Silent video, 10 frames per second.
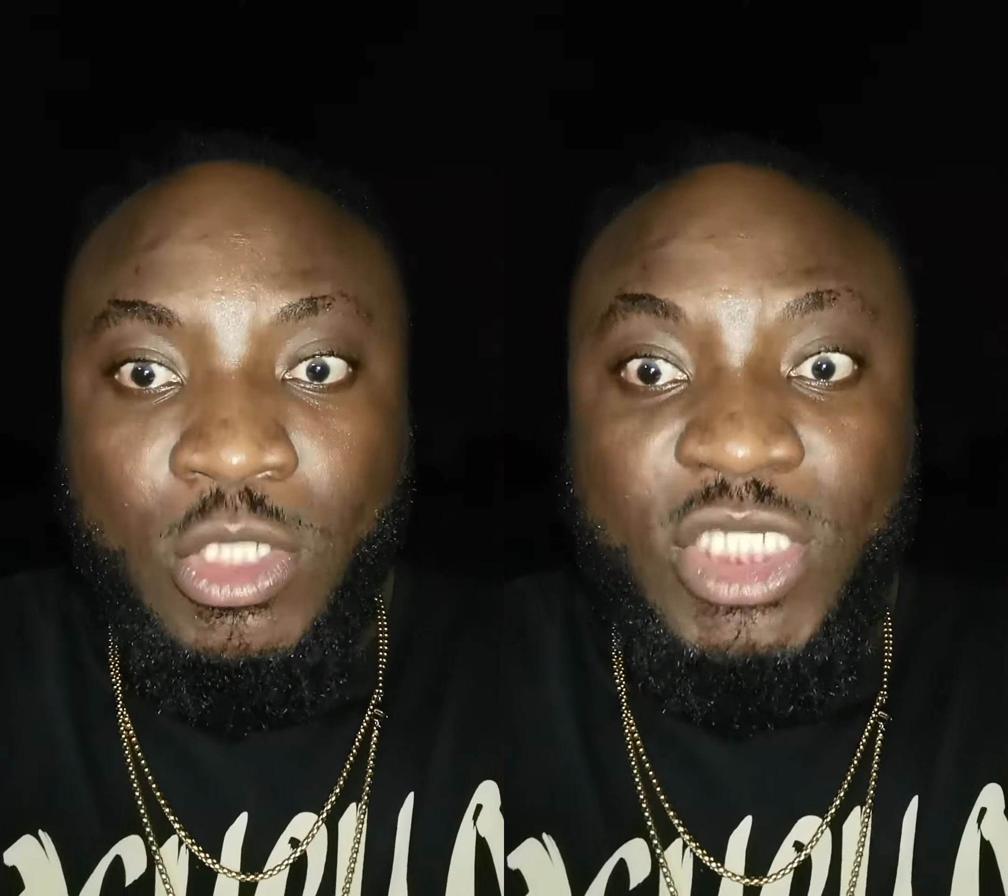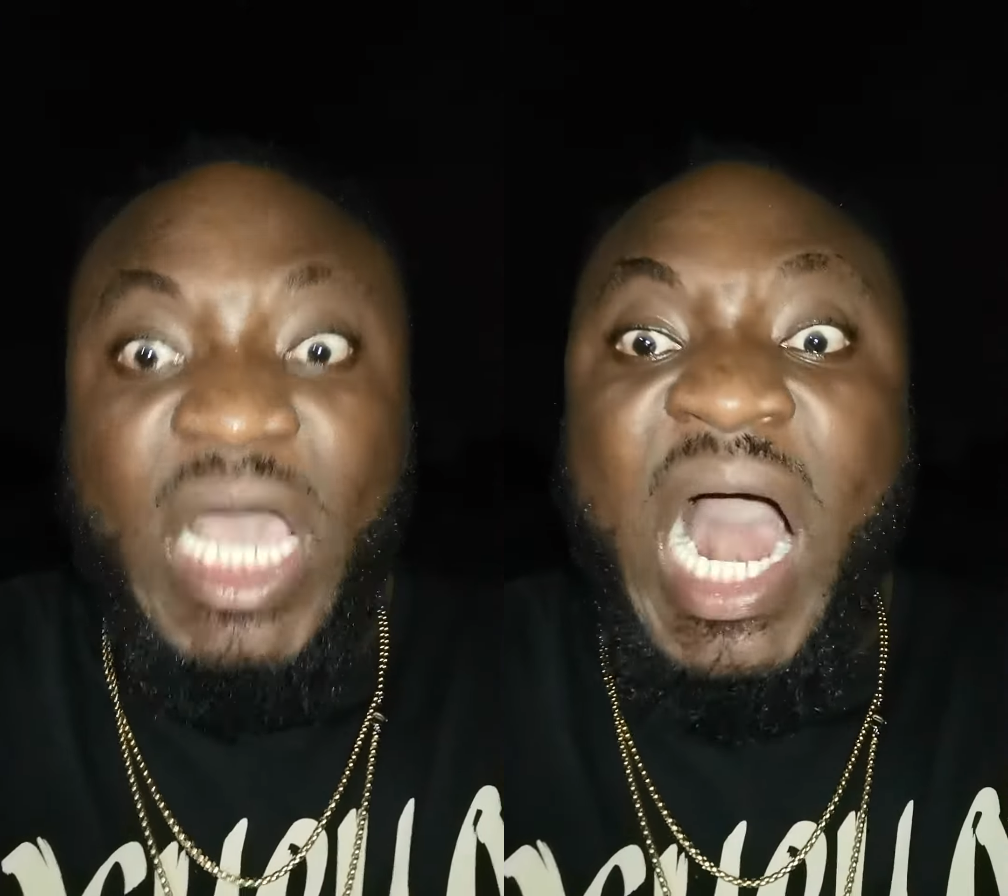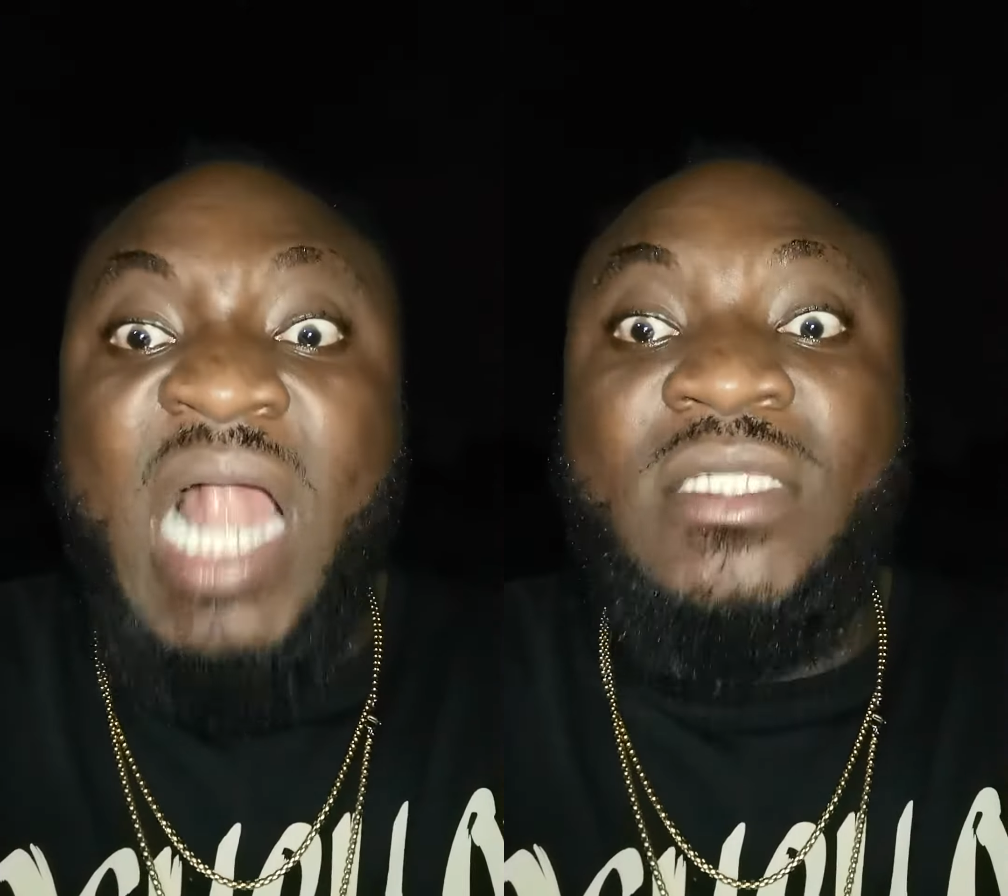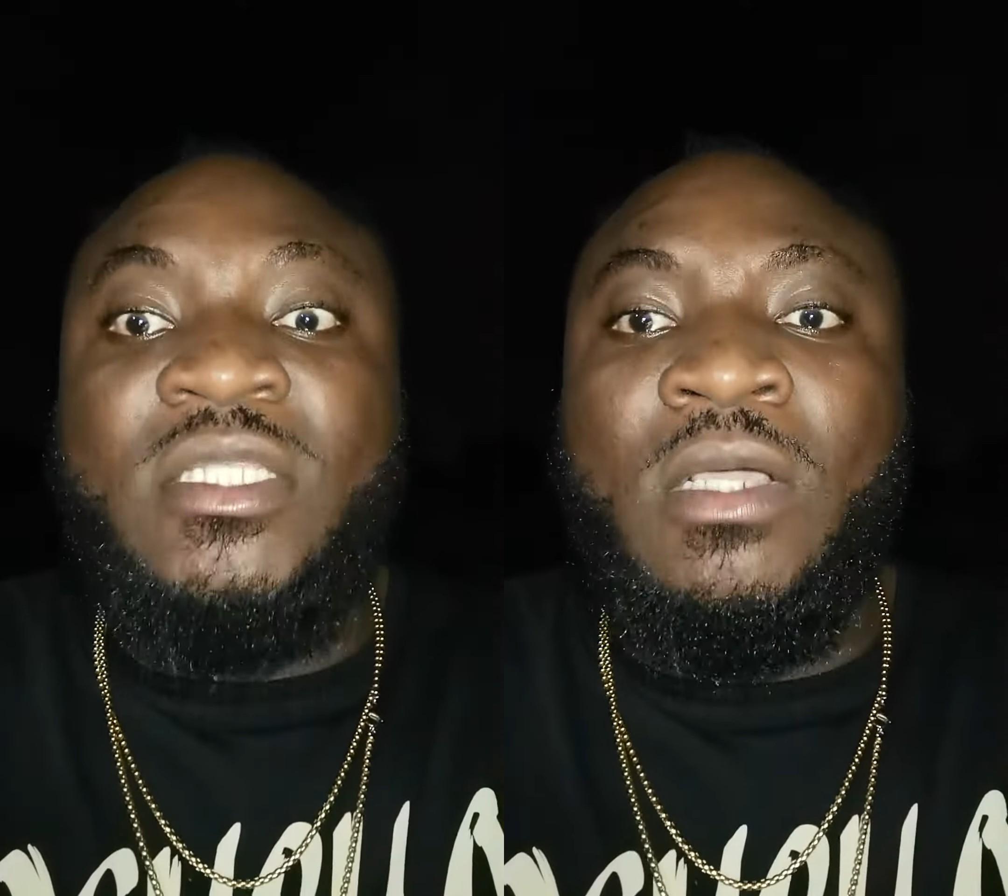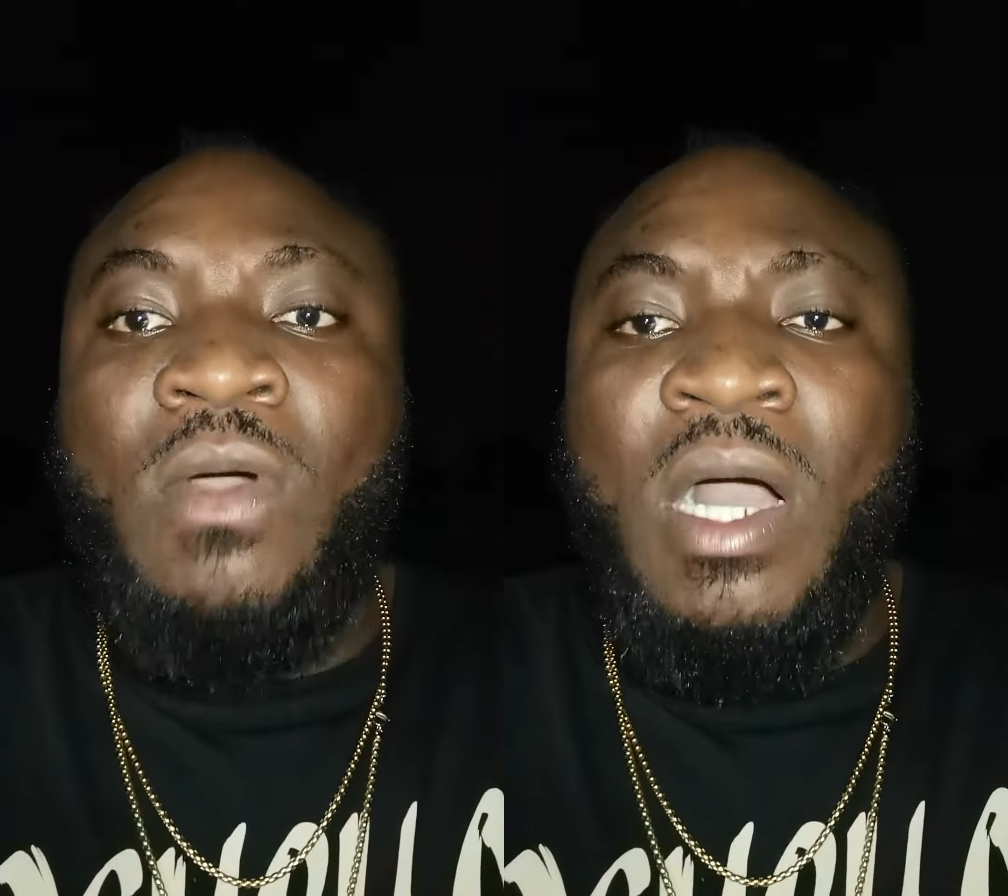
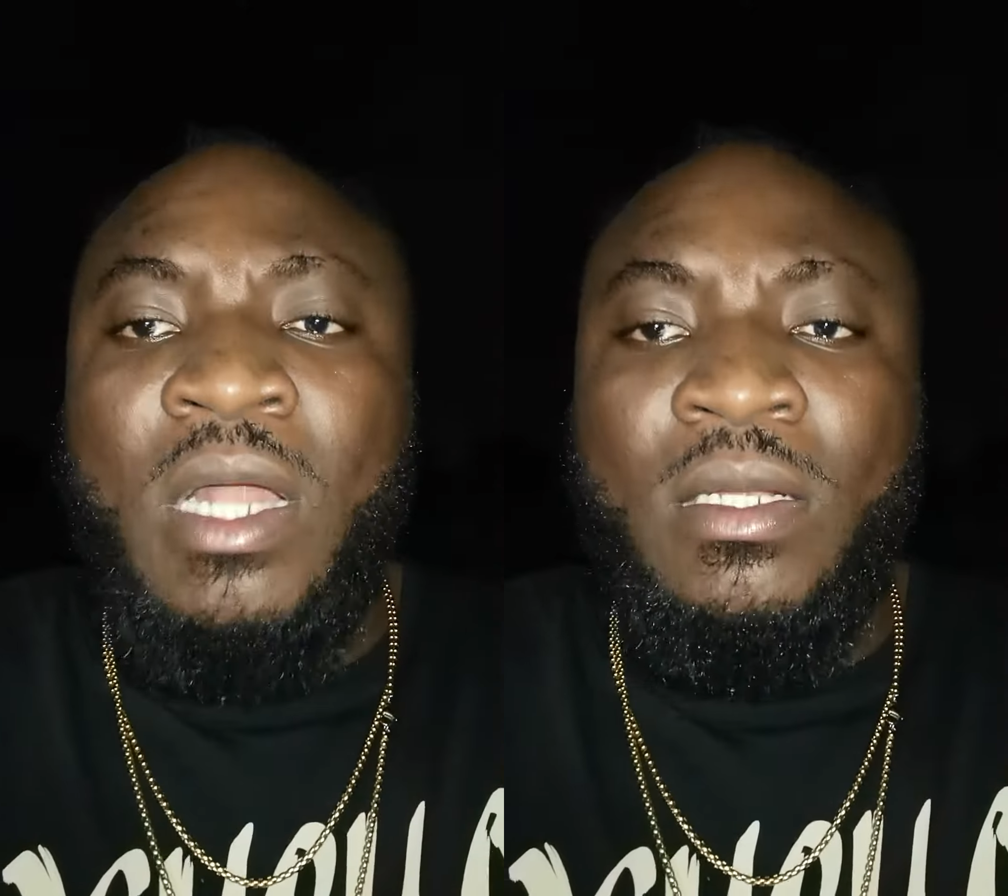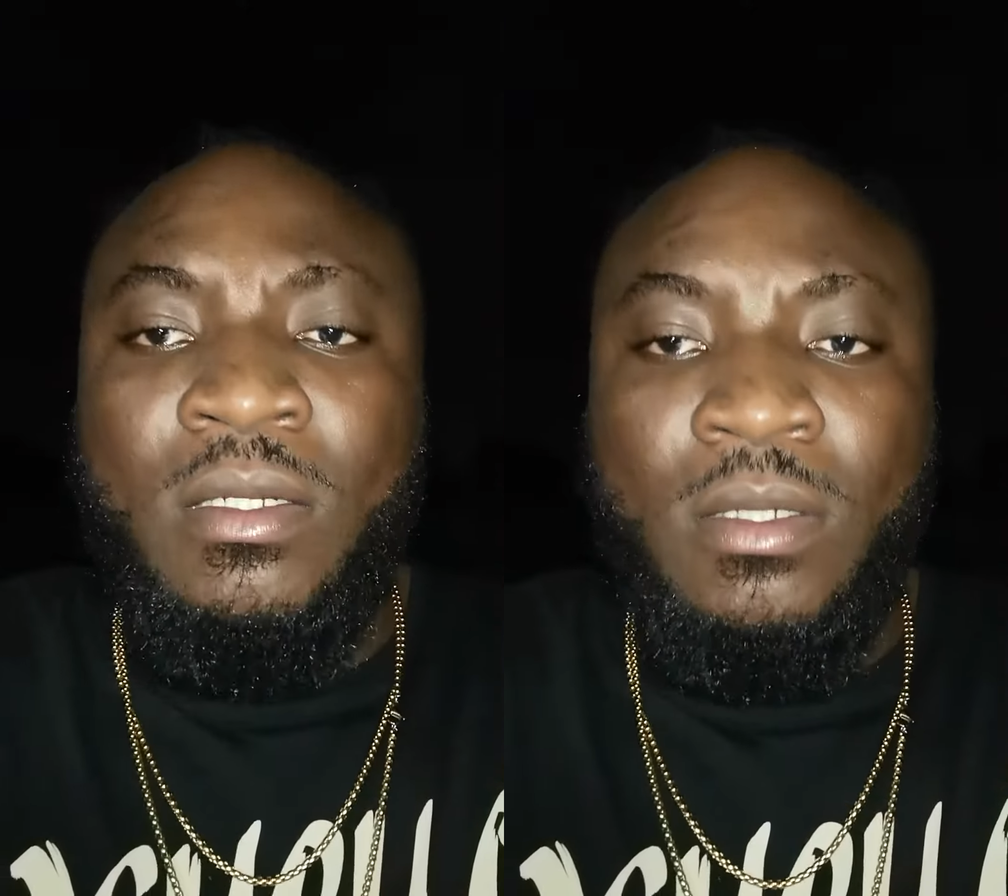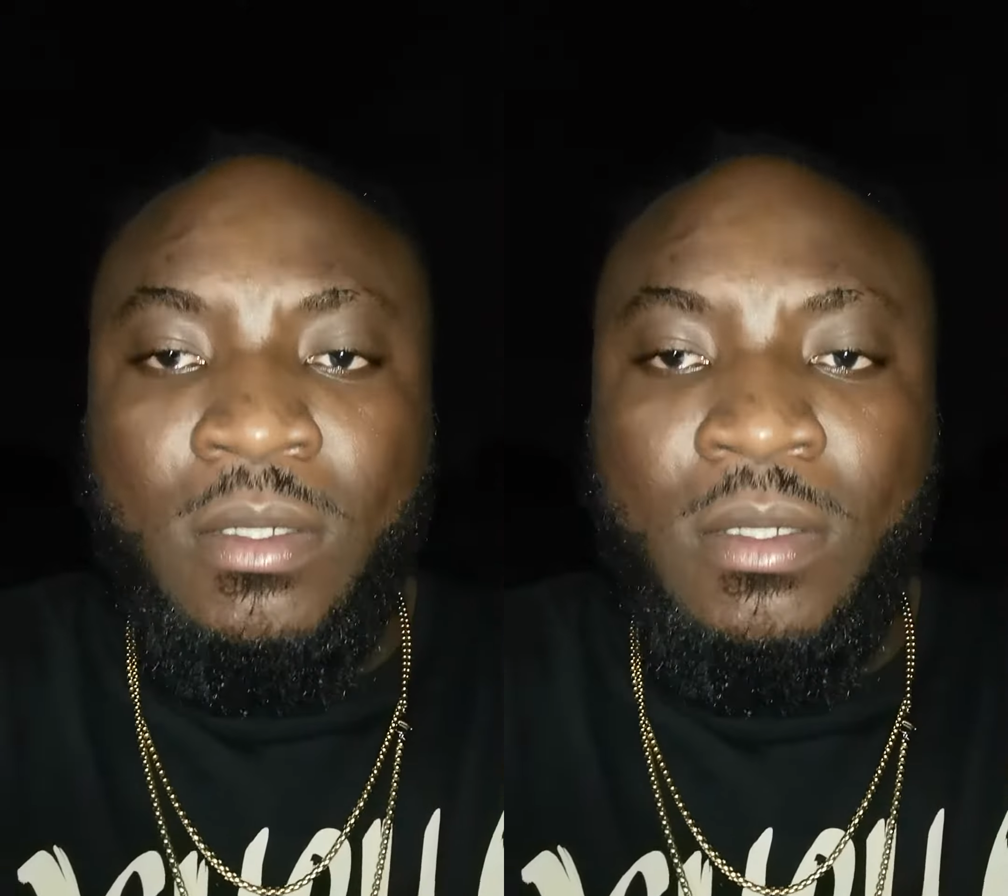Salty one.